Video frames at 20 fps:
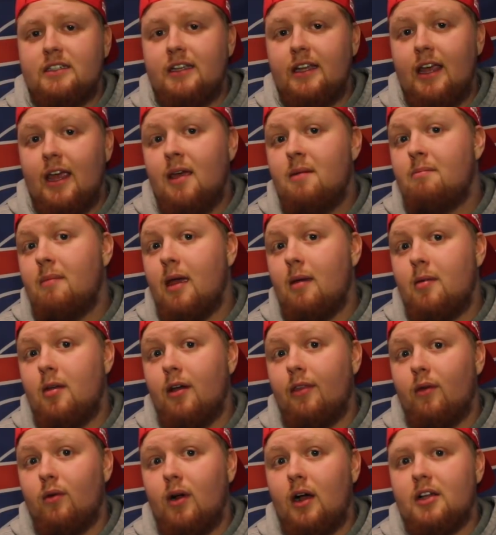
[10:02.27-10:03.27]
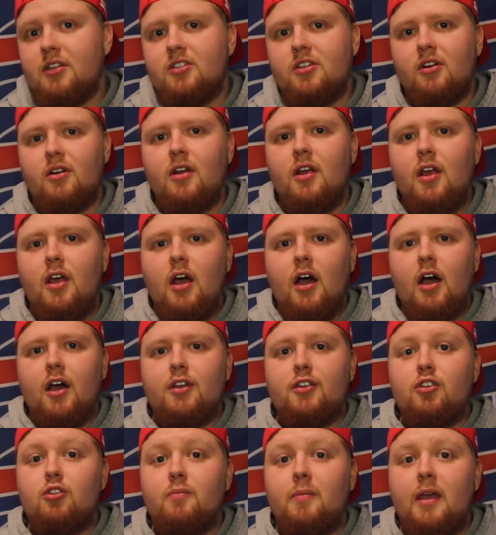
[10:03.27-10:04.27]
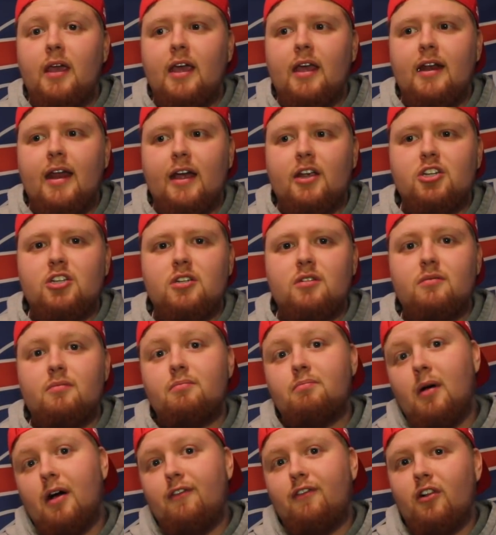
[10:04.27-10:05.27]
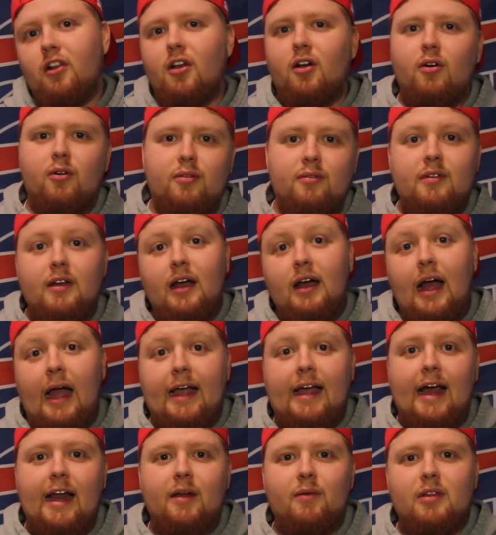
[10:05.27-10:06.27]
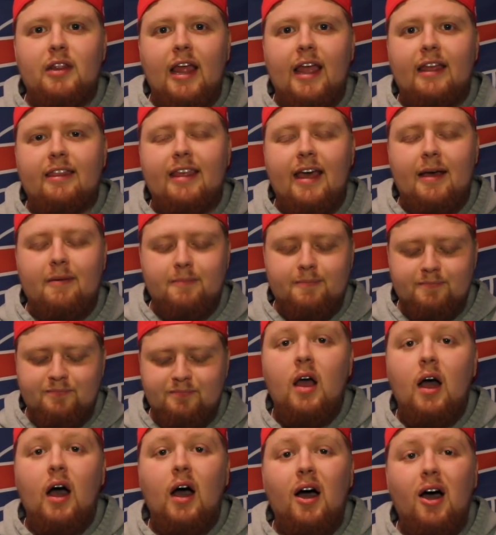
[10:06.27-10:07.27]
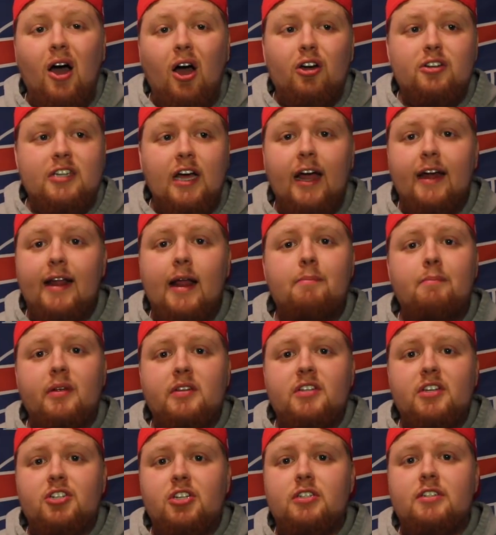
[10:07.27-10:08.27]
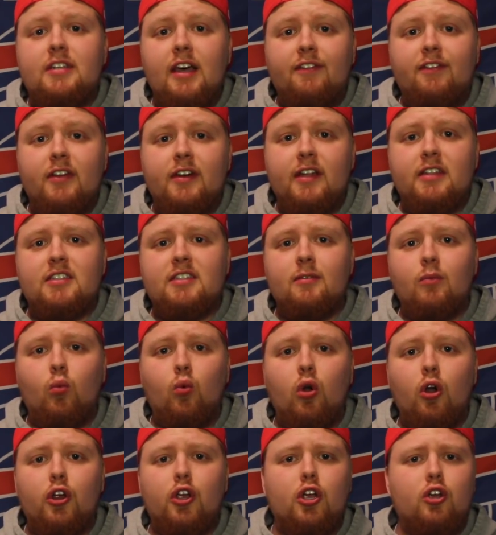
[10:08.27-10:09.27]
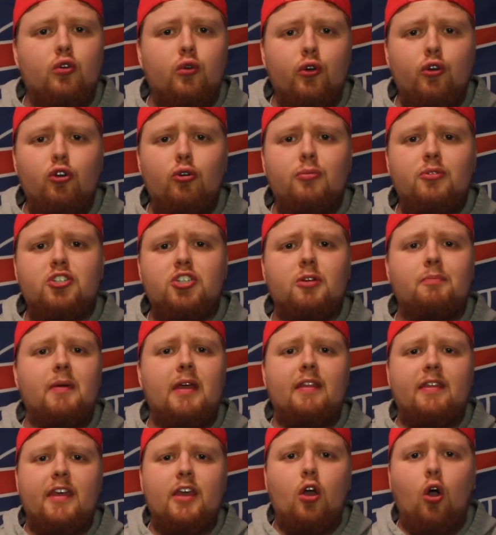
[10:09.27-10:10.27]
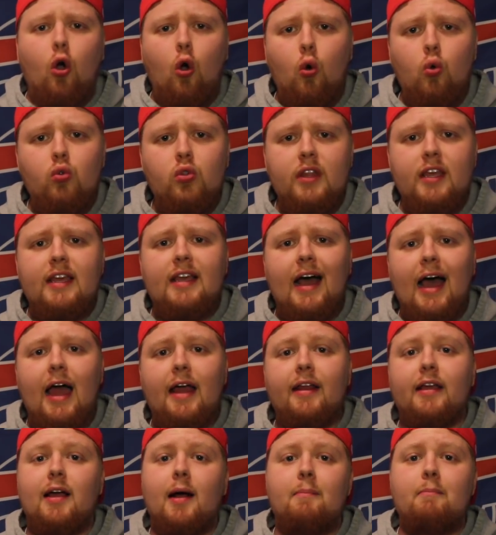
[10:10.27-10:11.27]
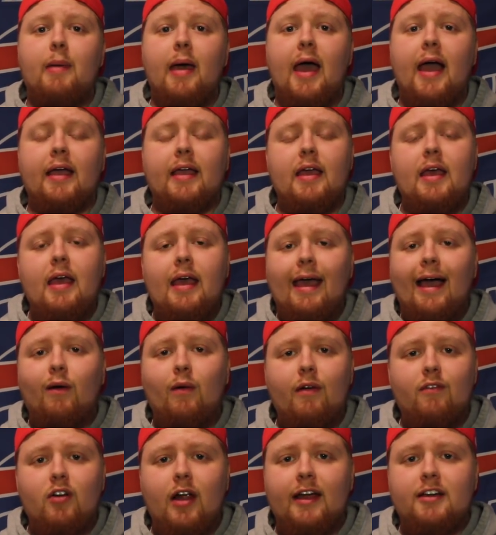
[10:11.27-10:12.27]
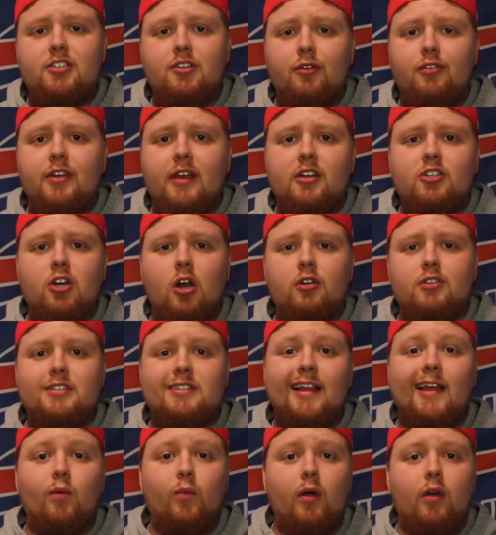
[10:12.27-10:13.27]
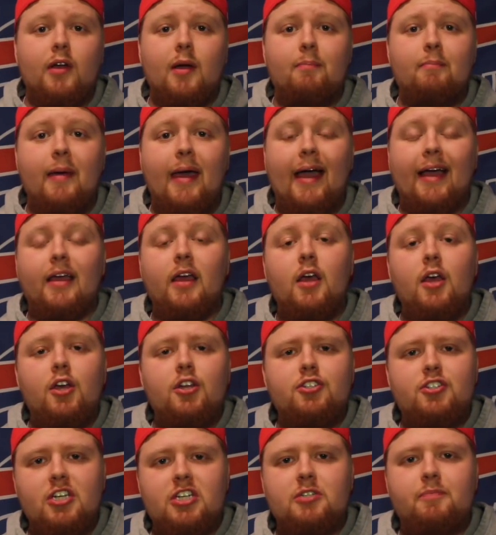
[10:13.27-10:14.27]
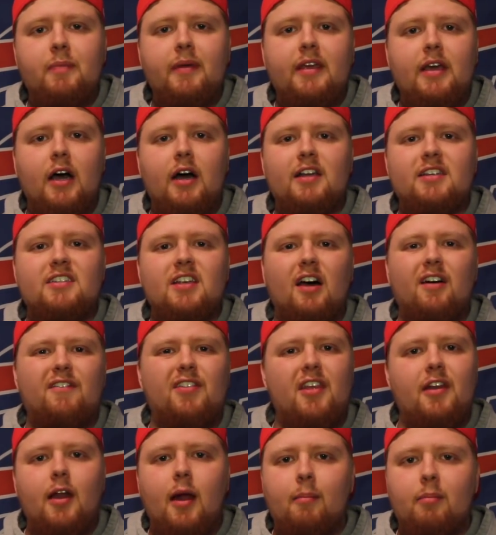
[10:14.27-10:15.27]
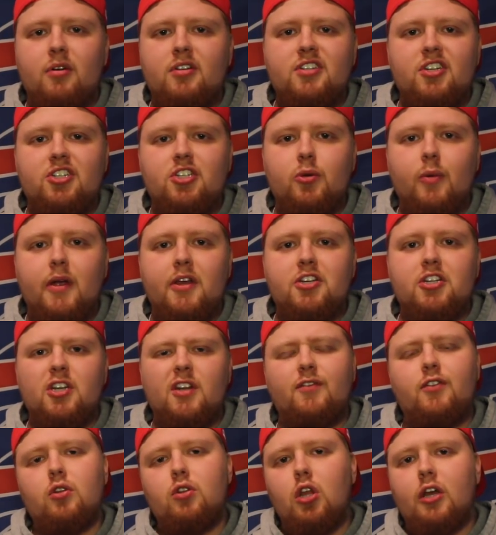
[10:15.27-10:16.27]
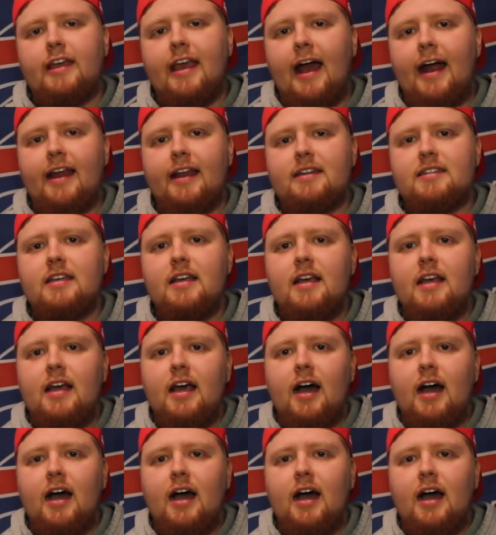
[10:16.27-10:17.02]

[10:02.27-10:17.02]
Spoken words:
see him maybe on the roster. UB connection, Buffalo, I kind of would like that. Our tight end position definitely needs some work. Kroom should be the only guy to come back. However, I do think Charles Clay will come back just because of the number situation. If you look at it,